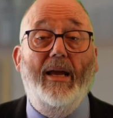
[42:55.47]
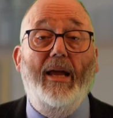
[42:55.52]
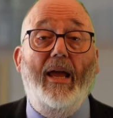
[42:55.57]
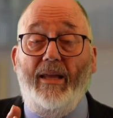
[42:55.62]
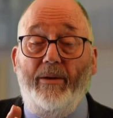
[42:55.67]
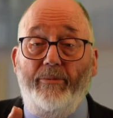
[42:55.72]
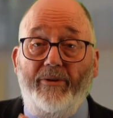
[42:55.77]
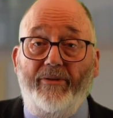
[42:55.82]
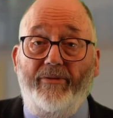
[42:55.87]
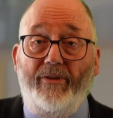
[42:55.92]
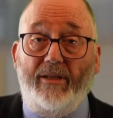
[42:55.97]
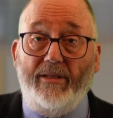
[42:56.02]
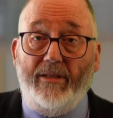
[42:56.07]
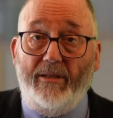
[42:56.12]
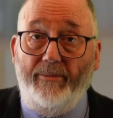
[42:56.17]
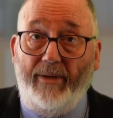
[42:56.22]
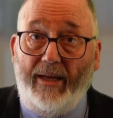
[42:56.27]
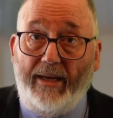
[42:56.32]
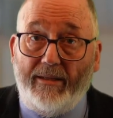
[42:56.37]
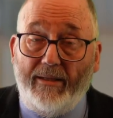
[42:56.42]
then we've got
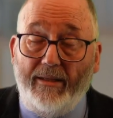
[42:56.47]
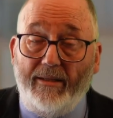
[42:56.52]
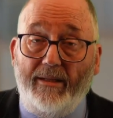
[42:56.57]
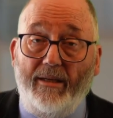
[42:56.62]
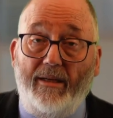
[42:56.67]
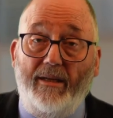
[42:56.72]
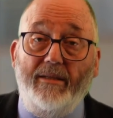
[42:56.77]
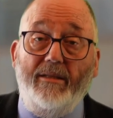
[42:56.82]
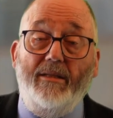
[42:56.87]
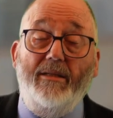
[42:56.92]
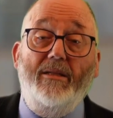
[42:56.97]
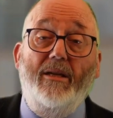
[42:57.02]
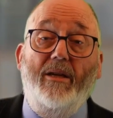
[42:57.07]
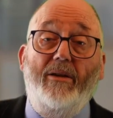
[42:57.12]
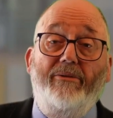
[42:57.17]
some exercises,